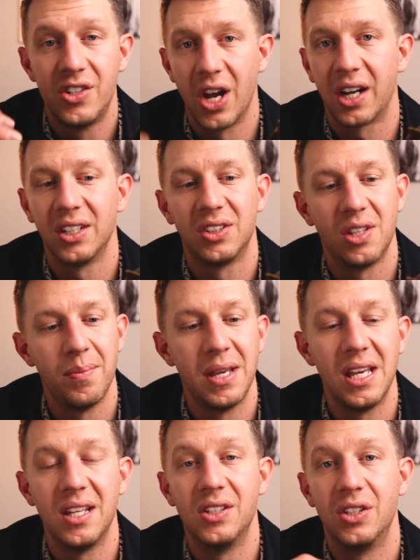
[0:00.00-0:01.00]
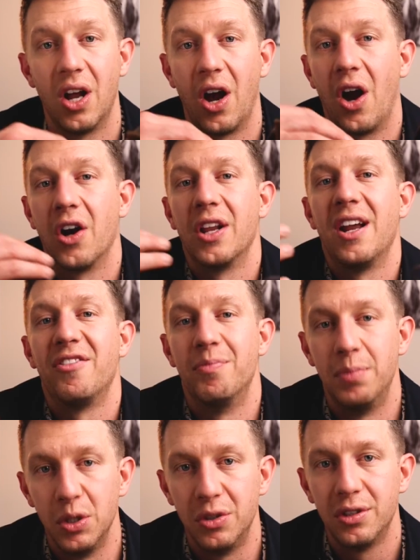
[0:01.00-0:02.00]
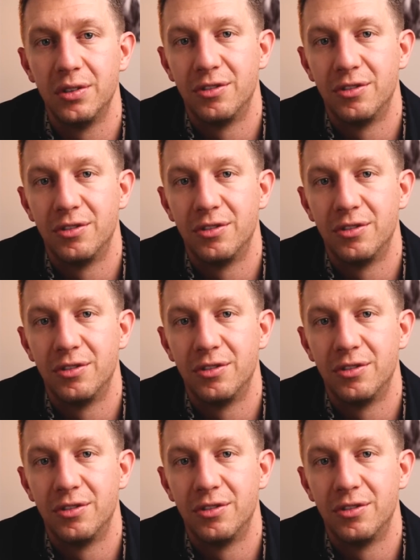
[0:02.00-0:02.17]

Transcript: Chukkas to me aren't enough boot